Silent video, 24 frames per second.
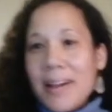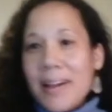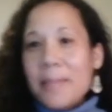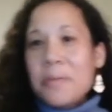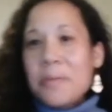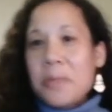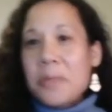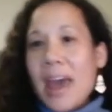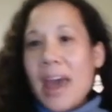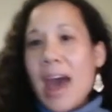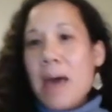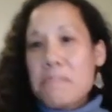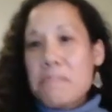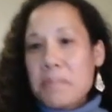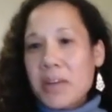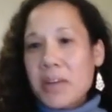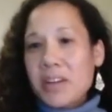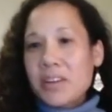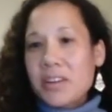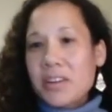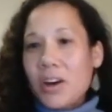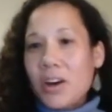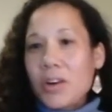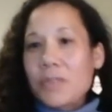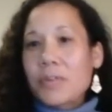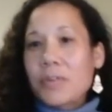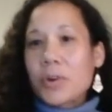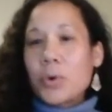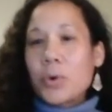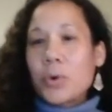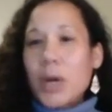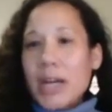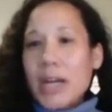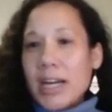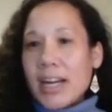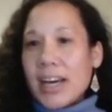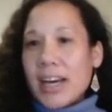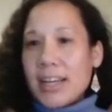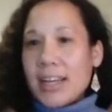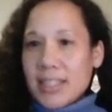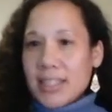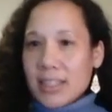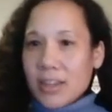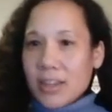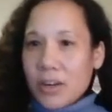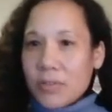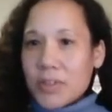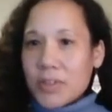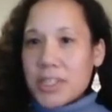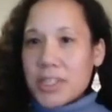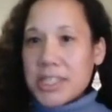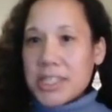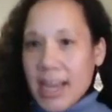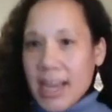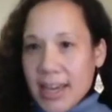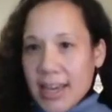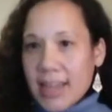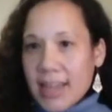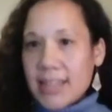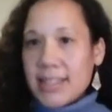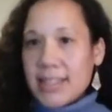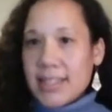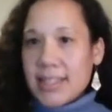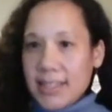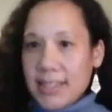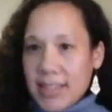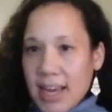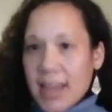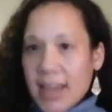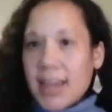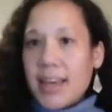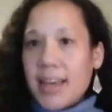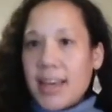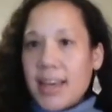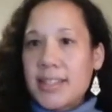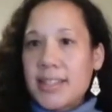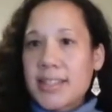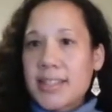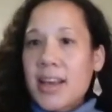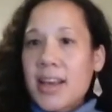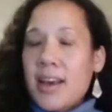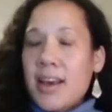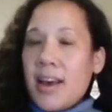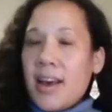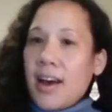They happened over organizing over decades and decades